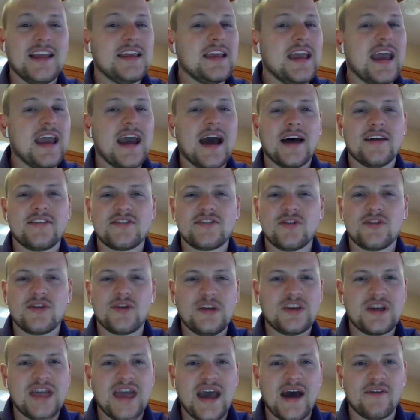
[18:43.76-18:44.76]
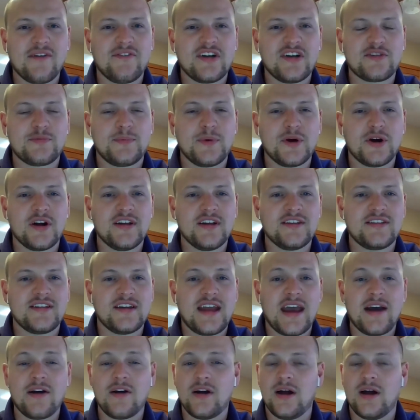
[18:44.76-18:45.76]
yeah, so we have experience
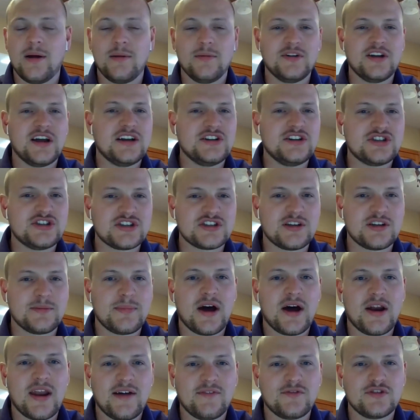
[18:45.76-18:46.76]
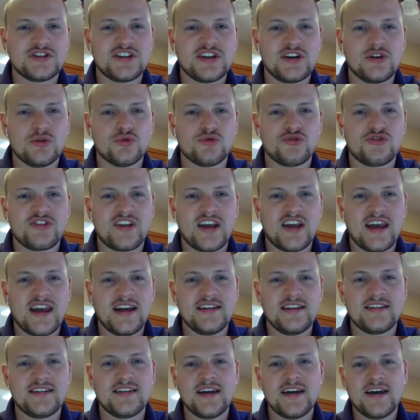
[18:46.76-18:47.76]
in, in, in just about every single
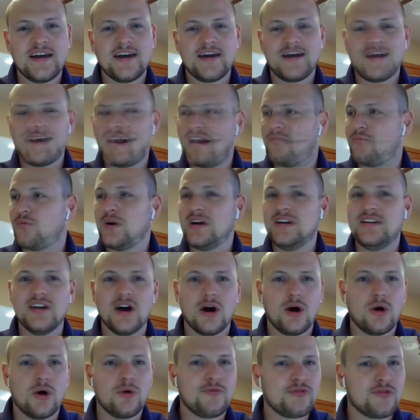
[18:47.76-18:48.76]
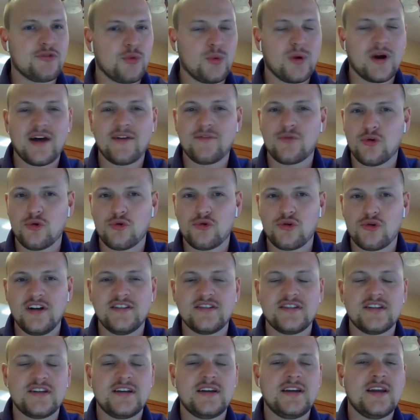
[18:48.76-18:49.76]
state. If we don't, for whatever
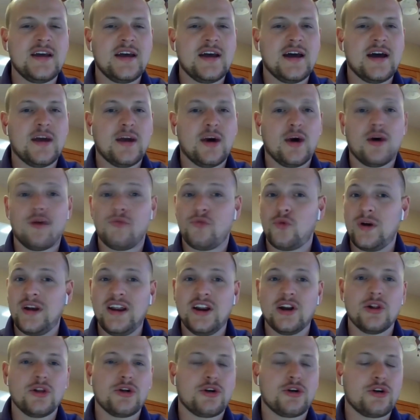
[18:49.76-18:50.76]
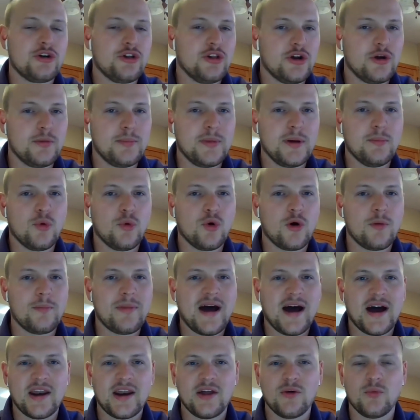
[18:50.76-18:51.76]
reason, or if we need to learn a little bit more
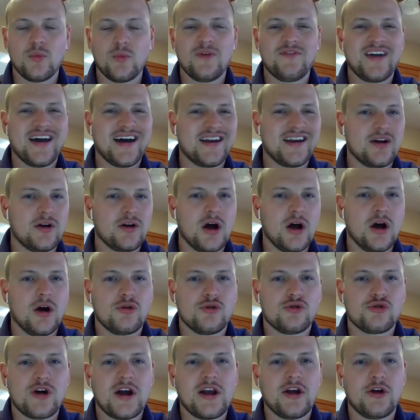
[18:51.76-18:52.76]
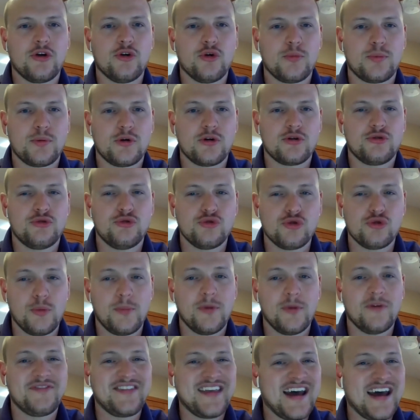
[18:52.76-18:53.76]
about it, we've got a, a great group group
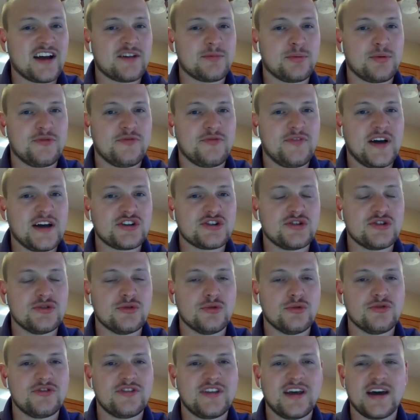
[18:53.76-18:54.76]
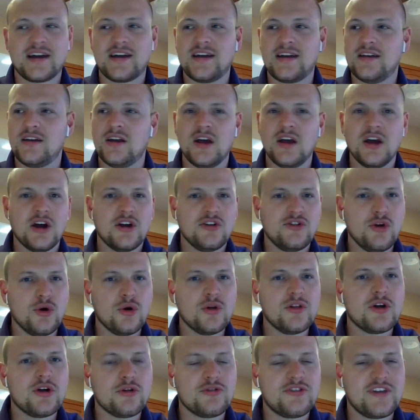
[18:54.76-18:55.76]
of tax professionals that can do a
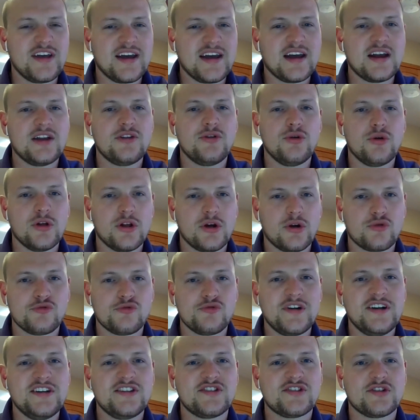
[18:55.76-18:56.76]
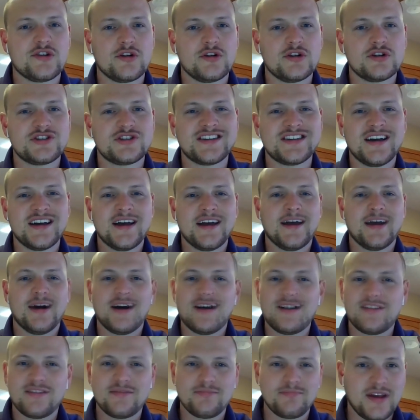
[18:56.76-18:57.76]
little digging, do a little research.
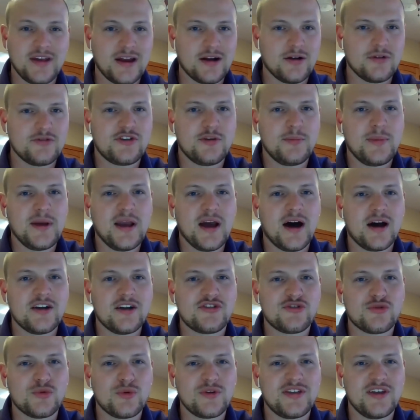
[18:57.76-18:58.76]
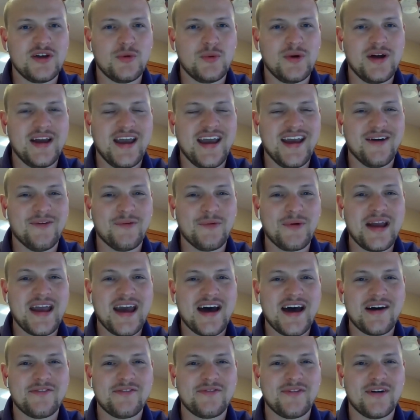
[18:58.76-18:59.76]
Plus, you know, to be honest with you, we we
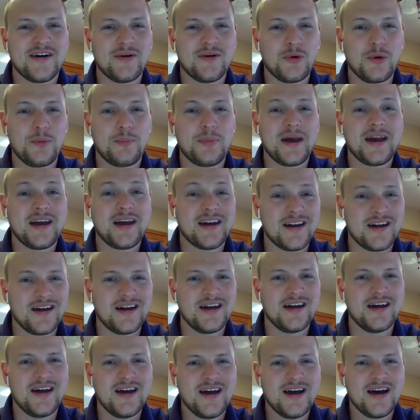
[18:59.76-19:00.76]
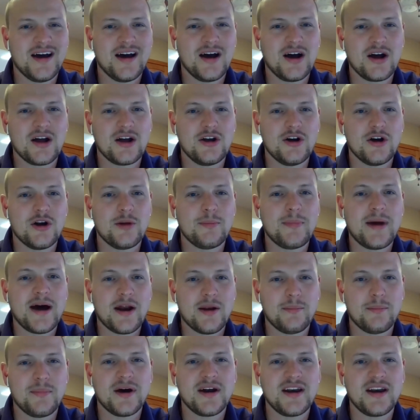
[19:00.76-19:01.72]
have uh, we pay a, a good amount of